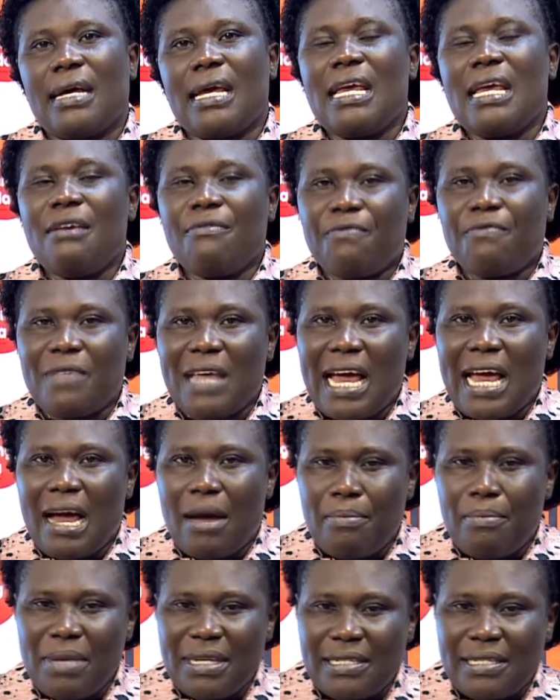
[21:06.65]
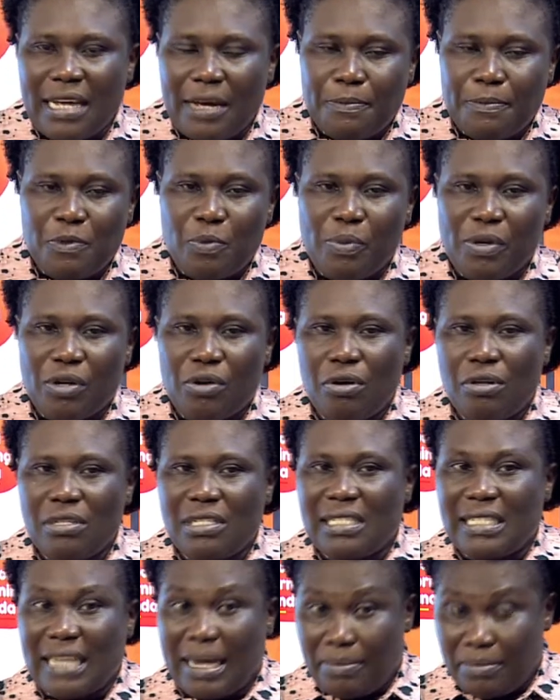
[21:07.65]
If there are mishaps
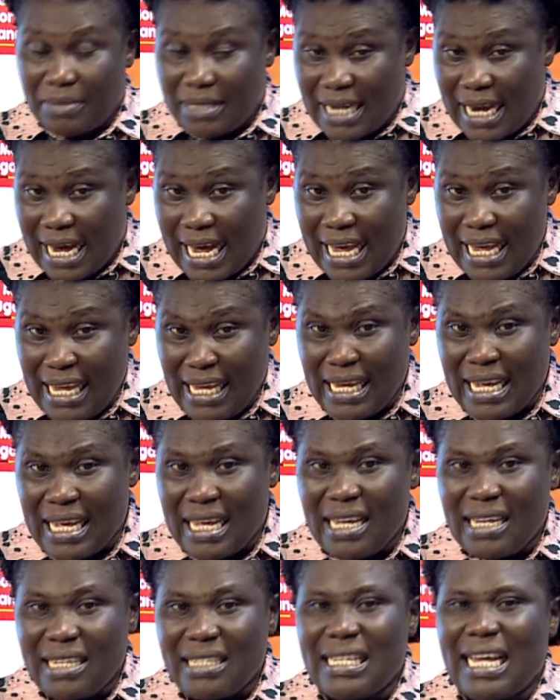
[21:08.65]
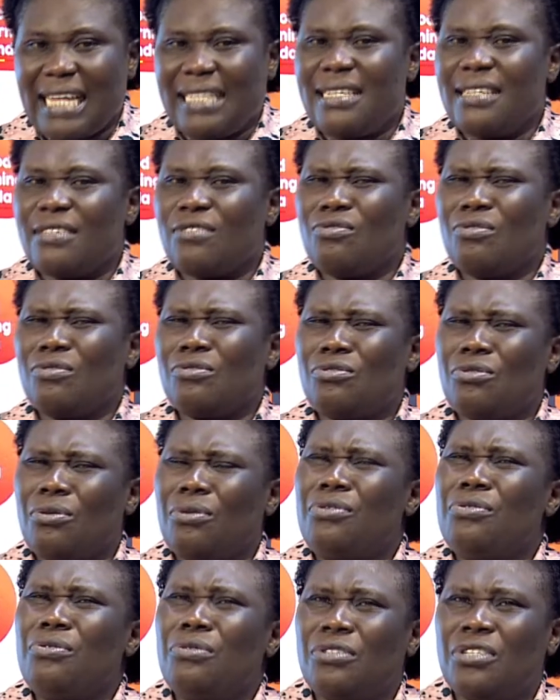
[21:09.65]
because some die, that is not so
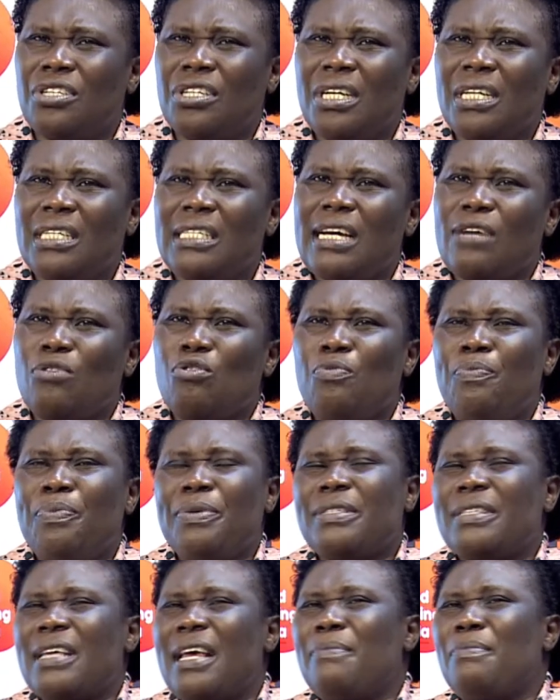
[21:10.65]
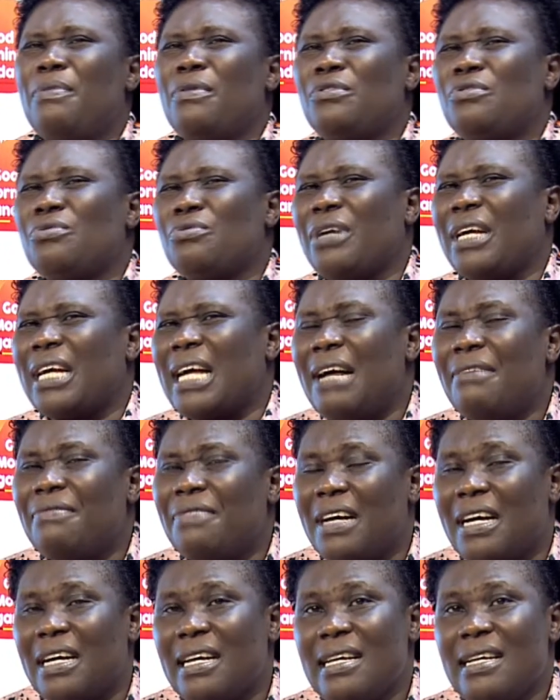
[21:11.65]
huge. The group is able to
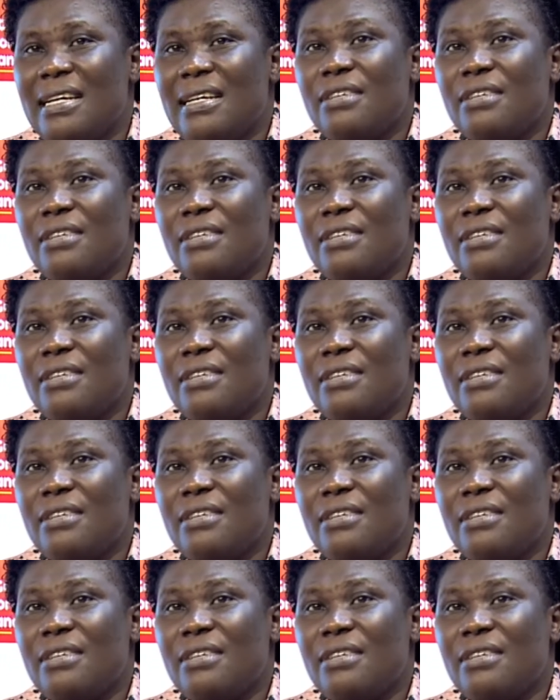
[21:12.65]
recover.